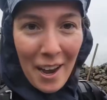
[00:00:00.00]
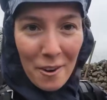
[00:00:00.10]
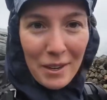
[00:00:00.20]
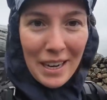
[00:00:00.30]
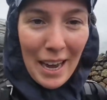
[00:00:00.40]

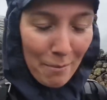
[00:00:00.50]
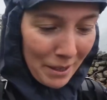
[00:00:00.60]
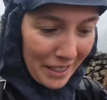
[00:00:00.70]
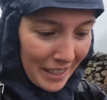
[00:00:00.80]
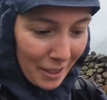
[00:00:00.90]
Really
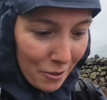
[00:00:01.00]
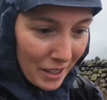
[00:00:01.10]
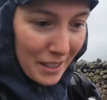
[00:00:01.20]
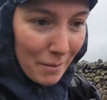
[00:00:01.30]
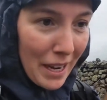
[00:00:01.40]
happy that I
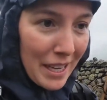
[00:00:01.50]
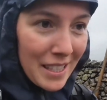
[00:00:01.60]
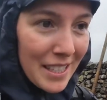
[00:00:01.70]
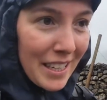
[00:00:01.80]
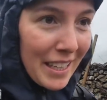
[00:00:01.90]
trusted my
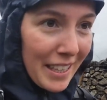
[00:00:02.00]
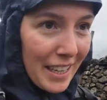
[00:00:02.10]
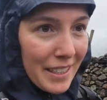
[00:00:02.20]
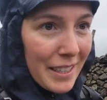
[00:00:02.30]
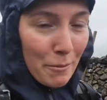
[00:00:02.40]
instinct
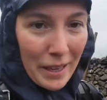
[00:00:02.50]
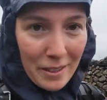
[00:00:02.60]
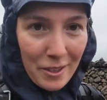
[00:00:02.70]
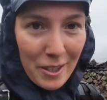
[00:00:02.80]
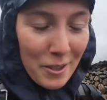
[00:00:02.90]
and the
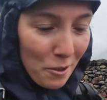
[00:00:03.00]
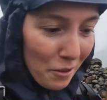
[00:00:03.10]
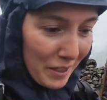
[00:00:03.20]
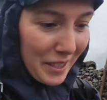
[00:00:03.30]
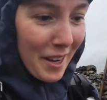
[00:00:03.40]
weather
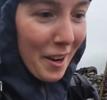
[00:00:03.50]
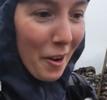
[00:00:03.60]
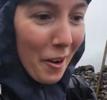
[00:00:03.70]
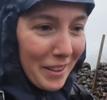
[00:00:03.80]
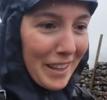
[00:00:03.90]
service
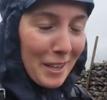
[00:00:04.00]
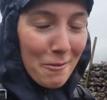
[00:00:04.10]
on that